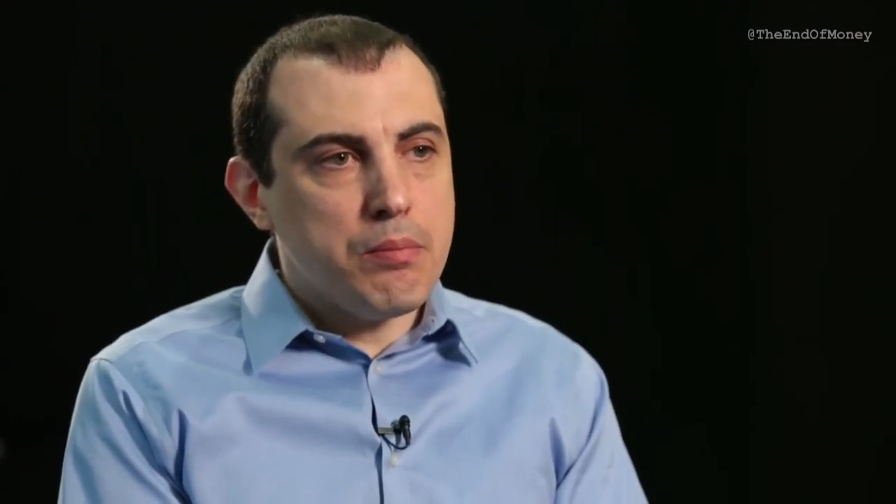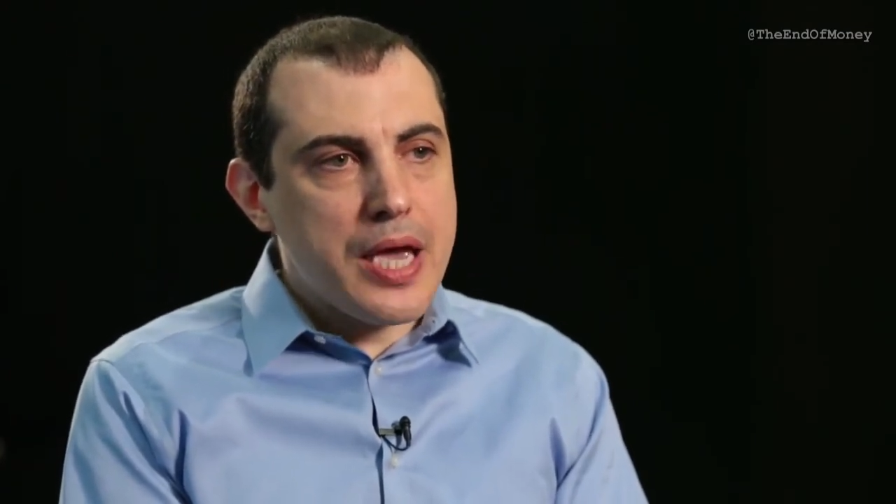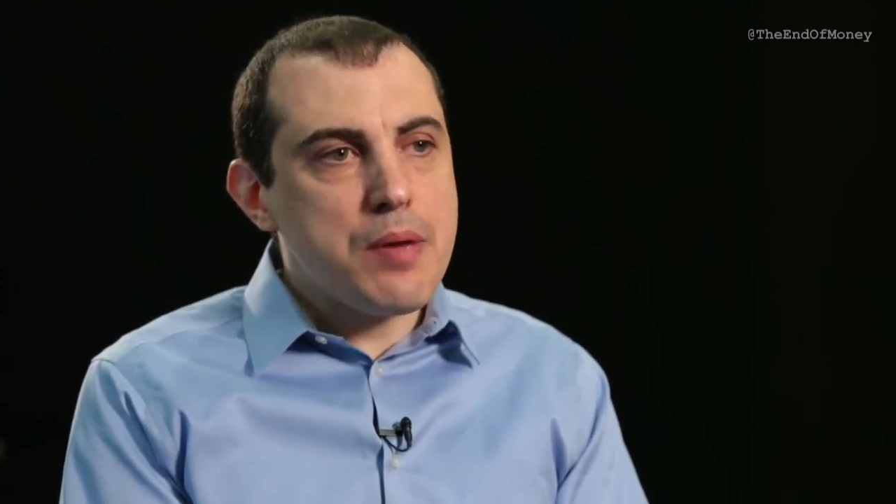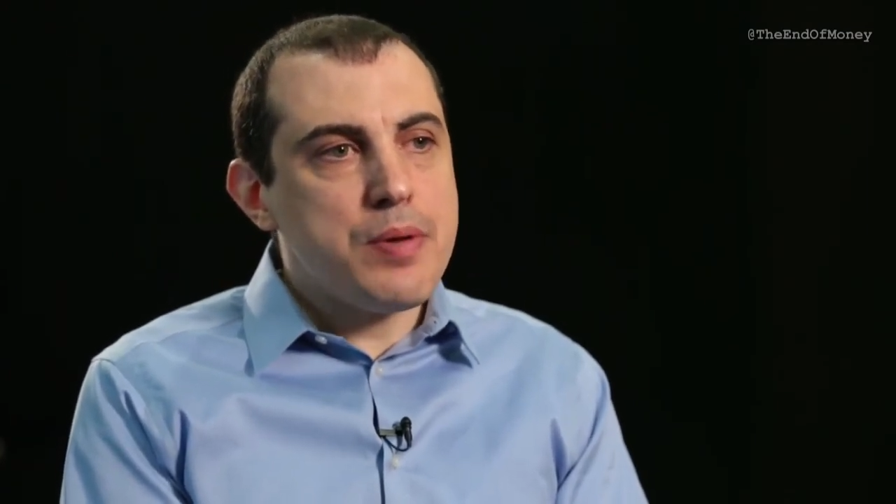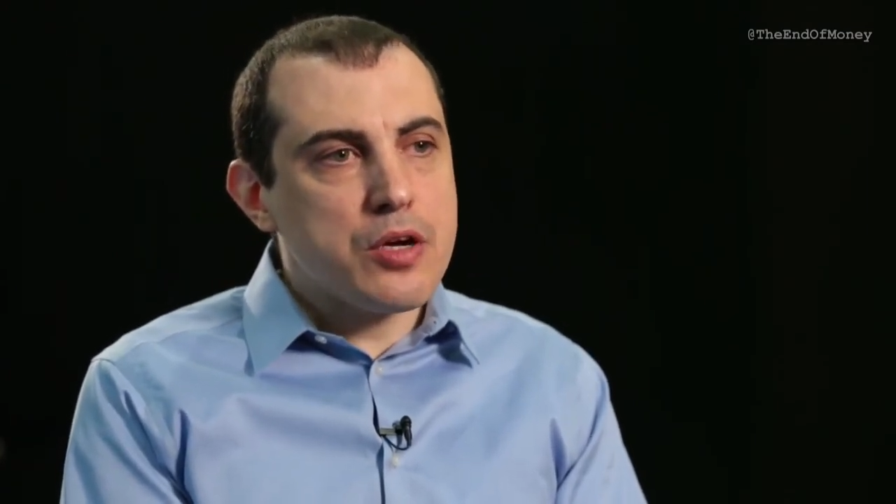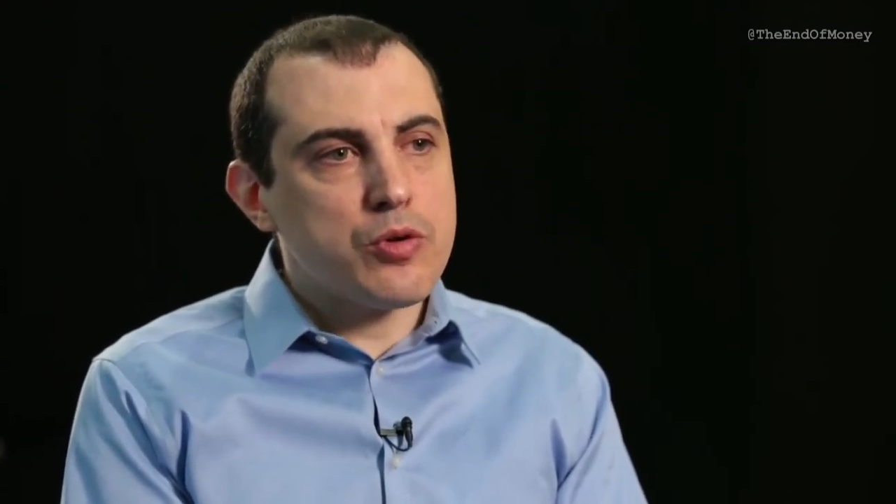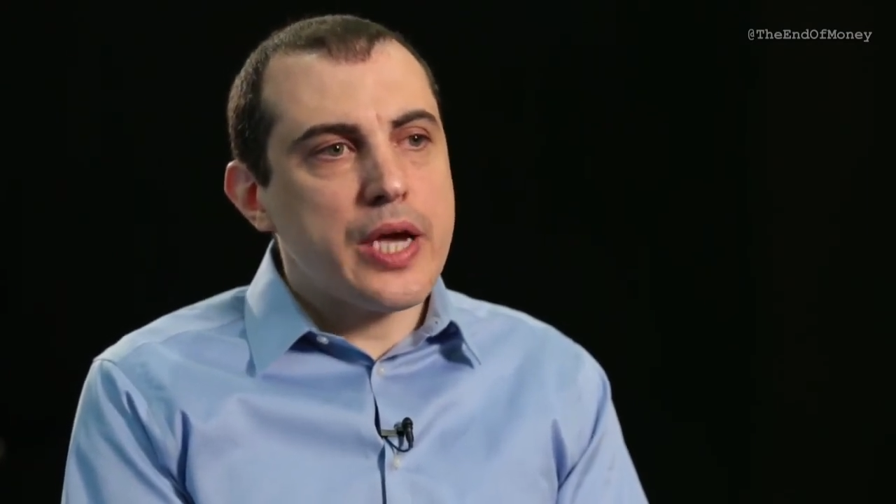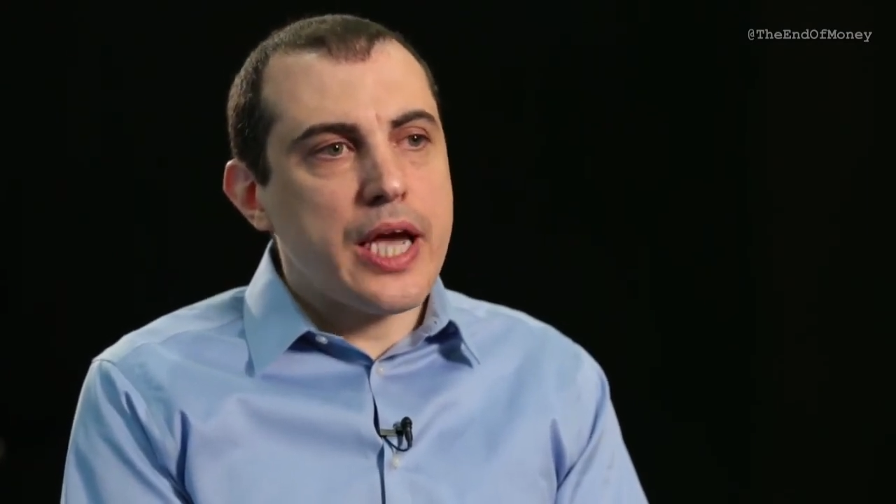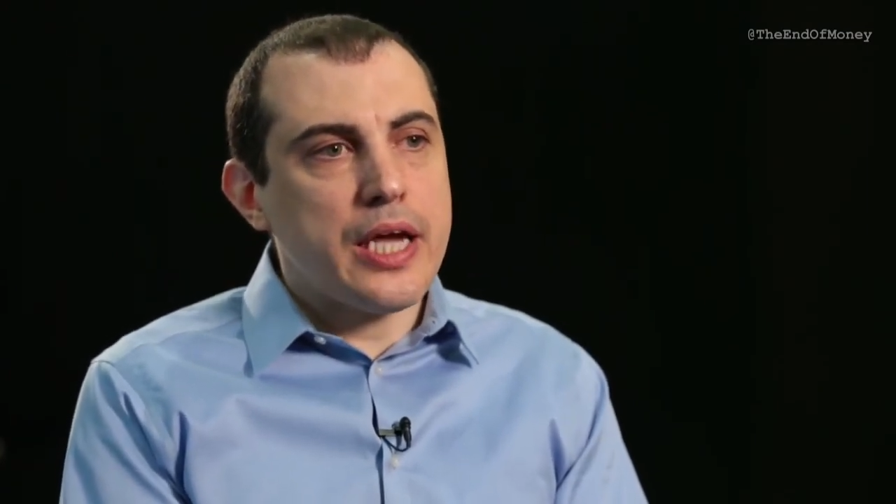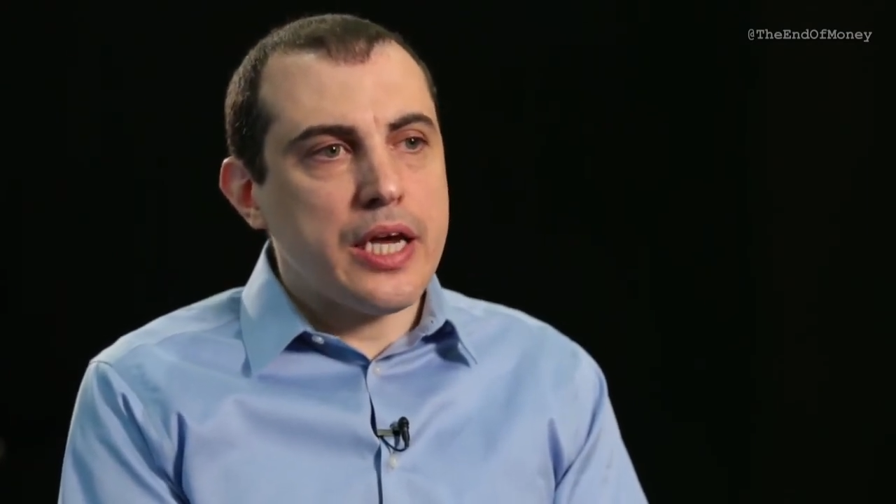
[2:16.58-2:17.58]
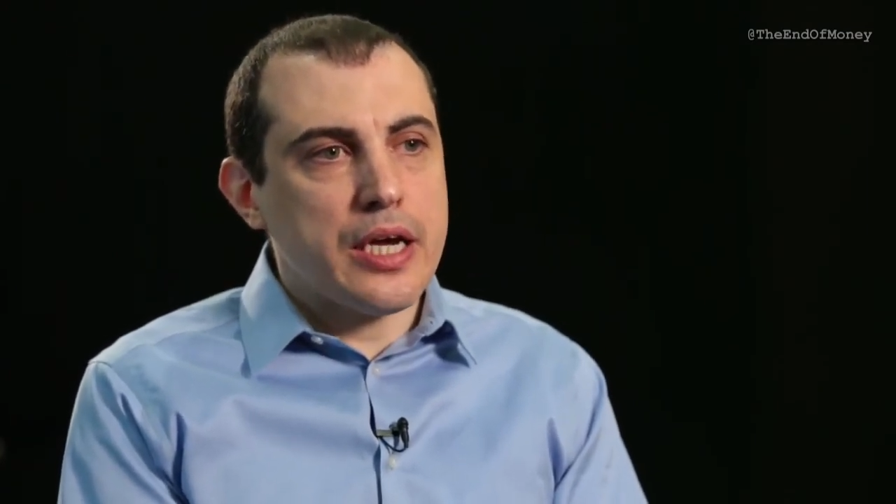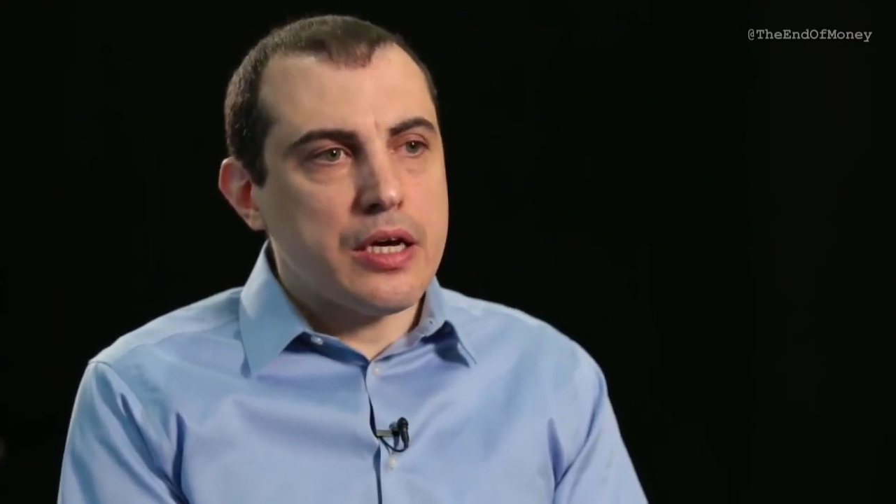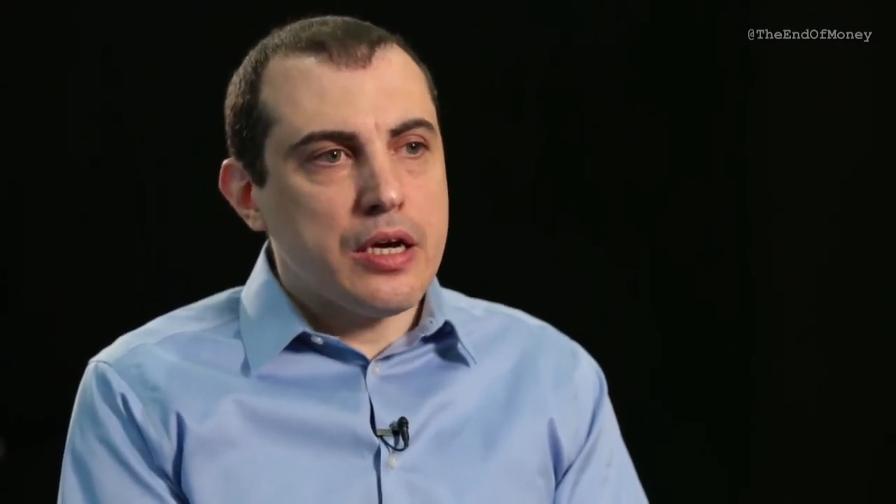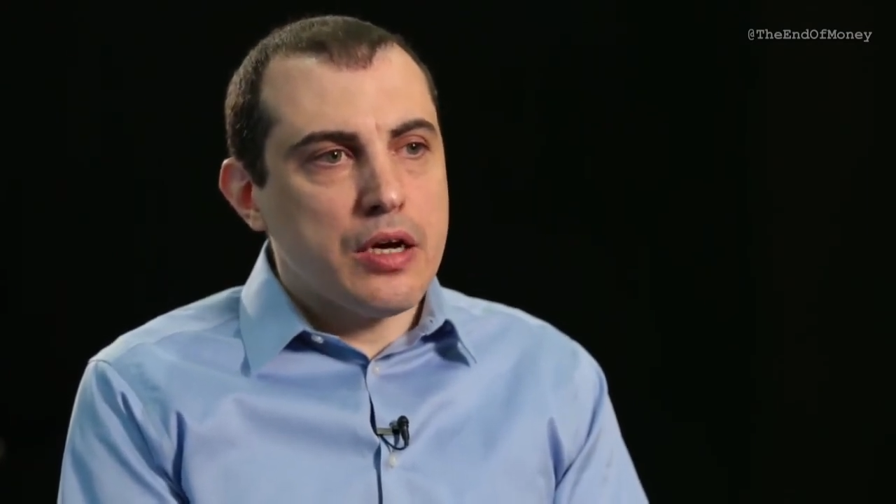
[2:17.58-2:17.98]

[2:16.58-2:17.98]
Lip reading: may be creating